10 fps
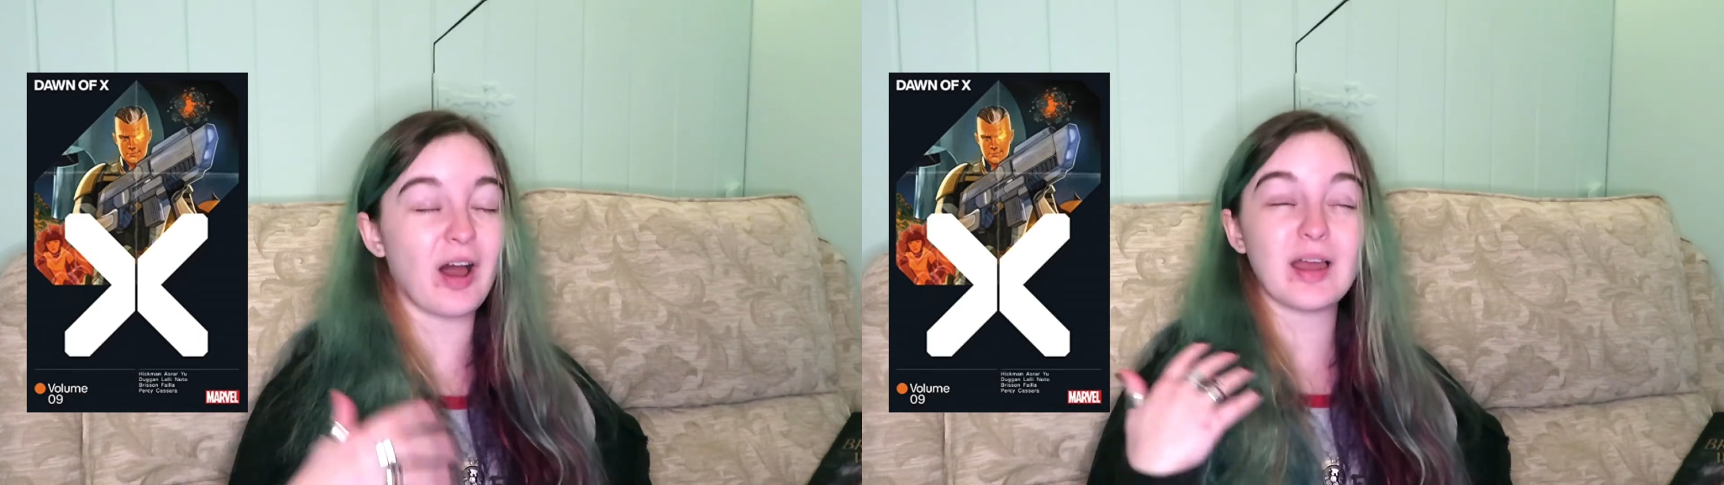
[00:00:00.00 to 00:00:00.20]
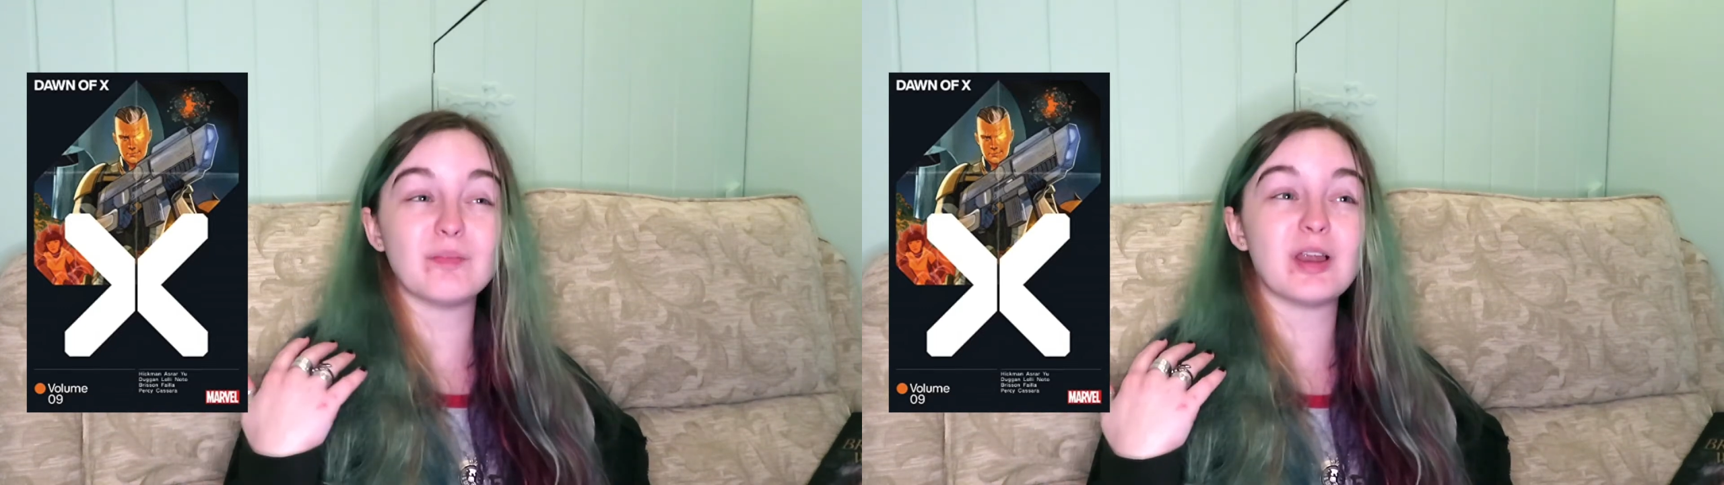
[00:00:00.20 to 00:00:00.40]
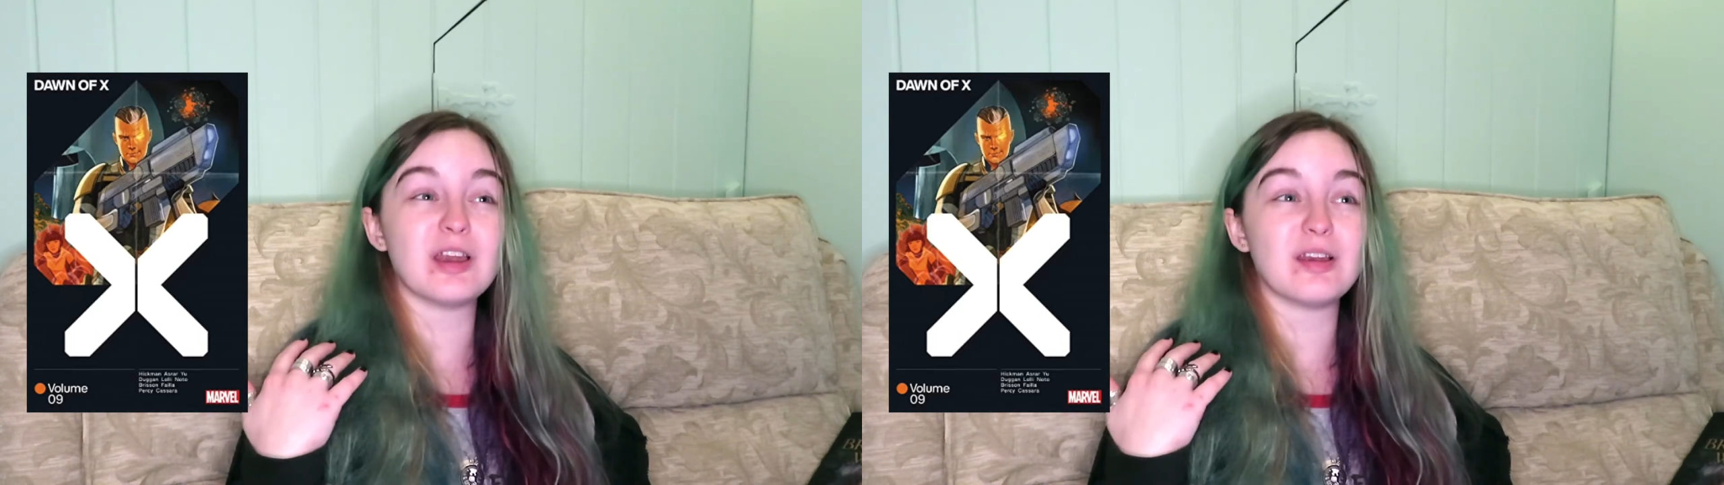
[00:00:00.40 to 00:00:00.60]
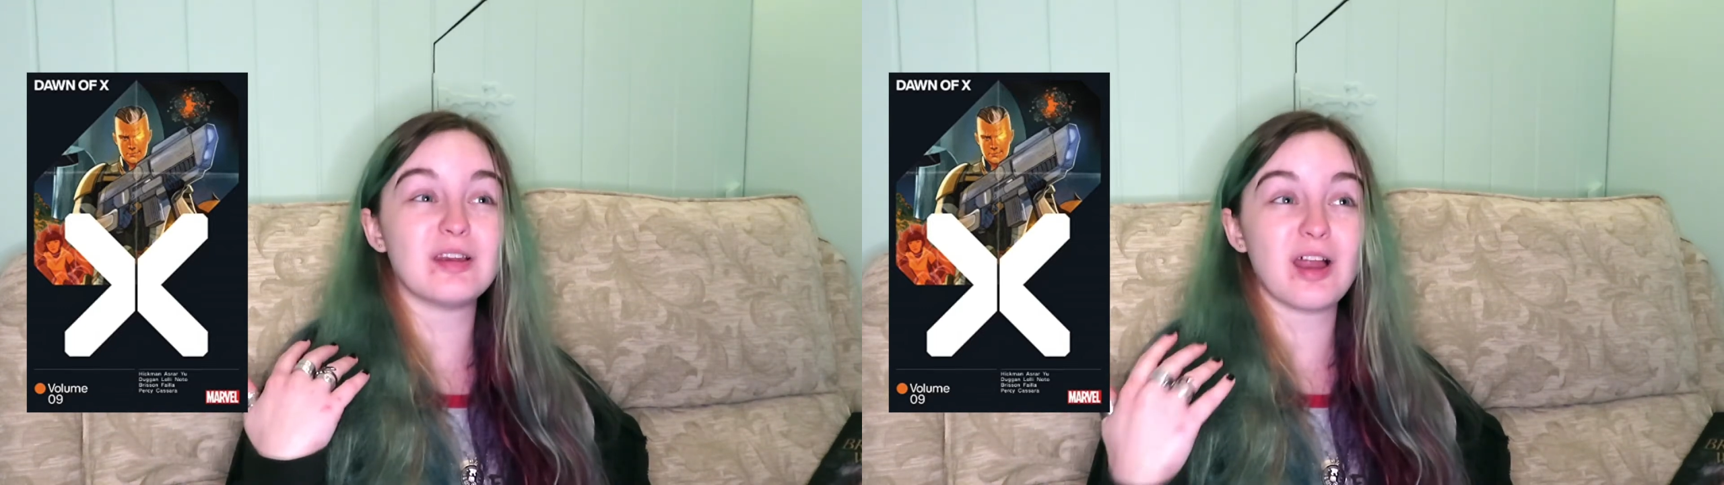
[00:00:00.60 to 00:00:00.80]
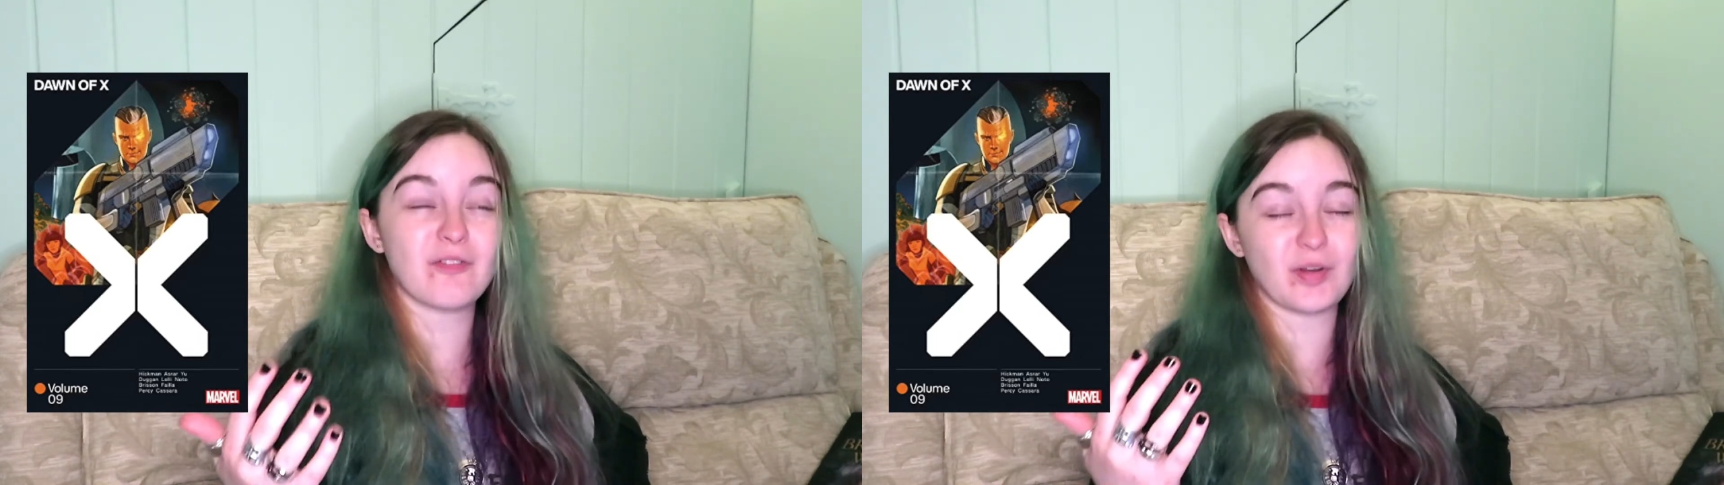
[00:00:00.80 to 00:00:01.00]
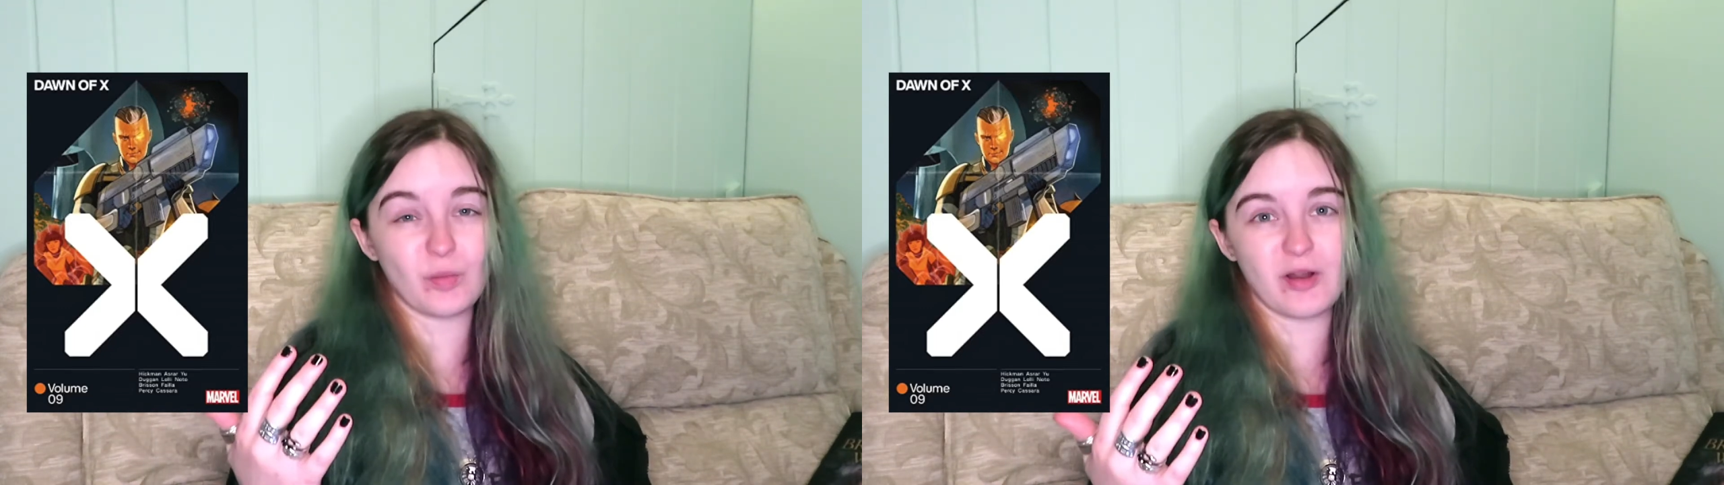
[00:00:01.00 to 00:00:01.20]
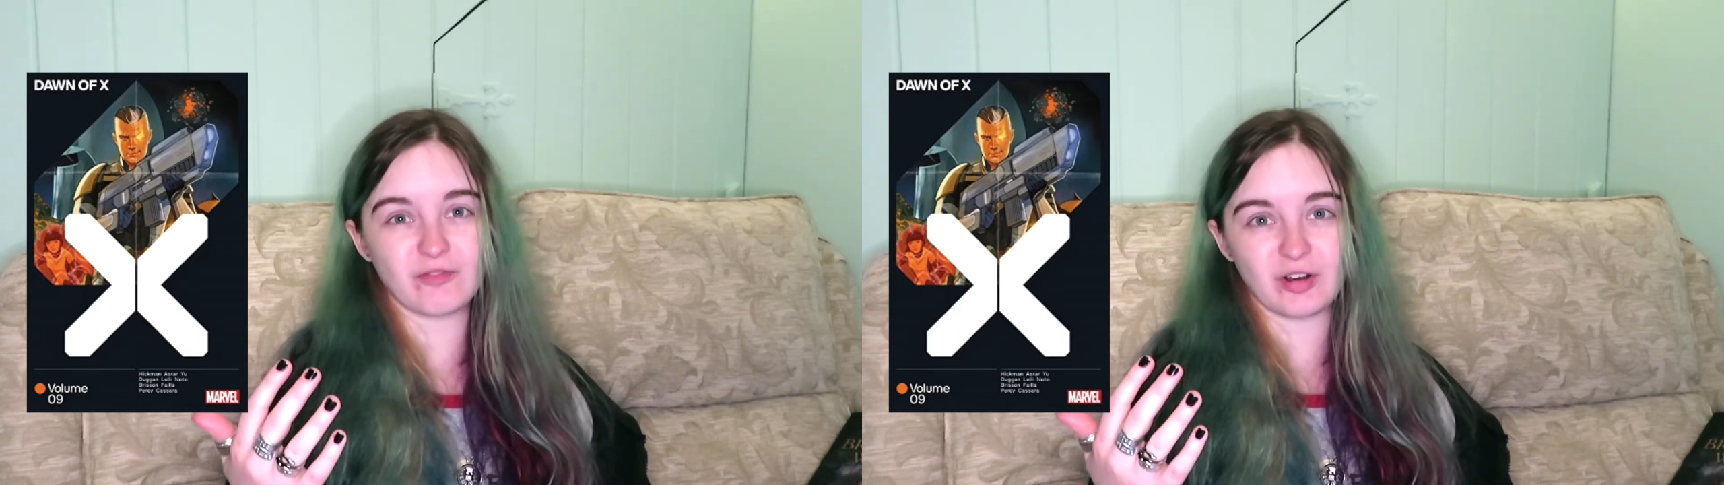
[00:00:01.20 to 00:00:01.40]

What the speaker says: I am loving what I've